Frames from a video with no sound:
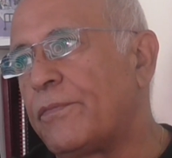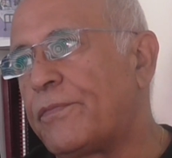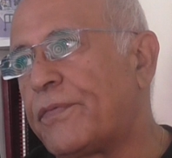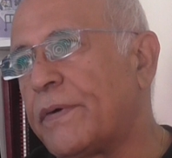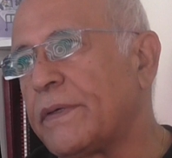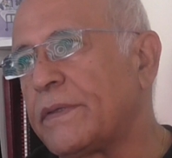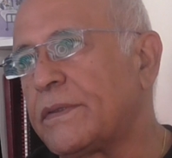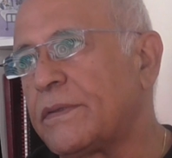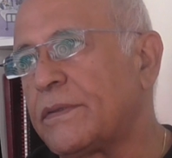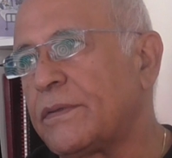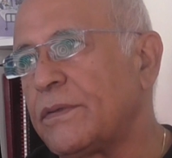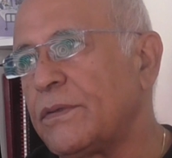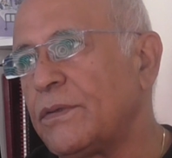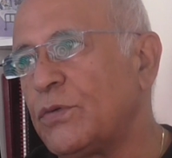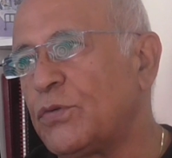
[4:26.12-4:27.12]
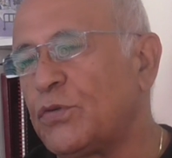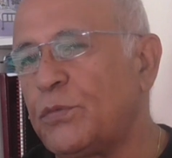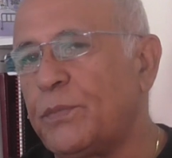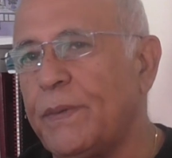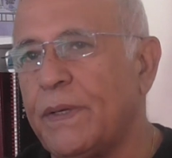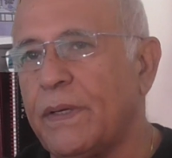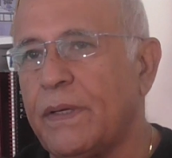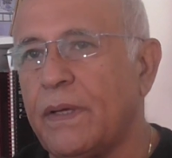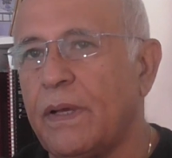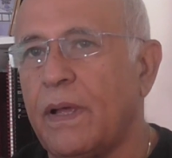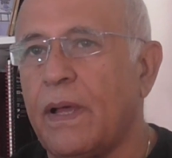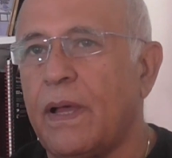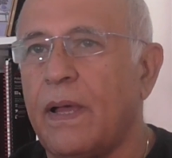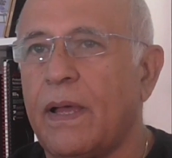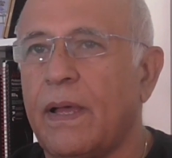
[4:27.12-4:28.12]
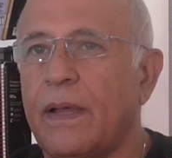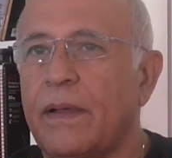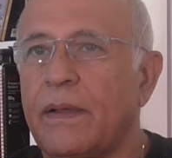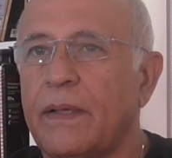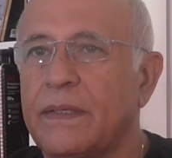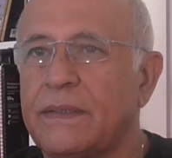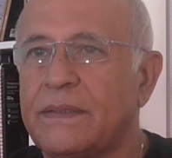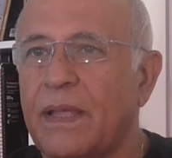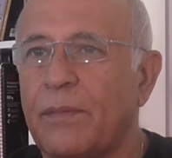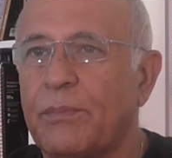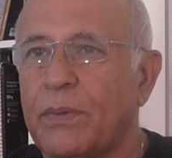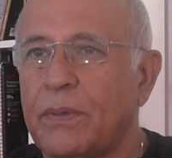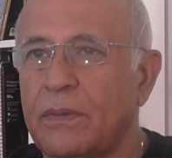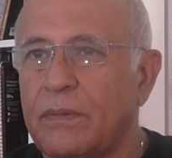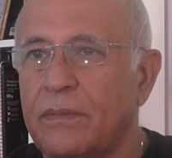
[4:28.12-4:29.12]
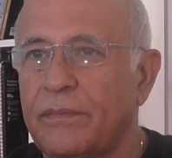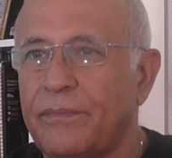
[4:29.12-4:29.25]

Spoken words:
First, you should be an example.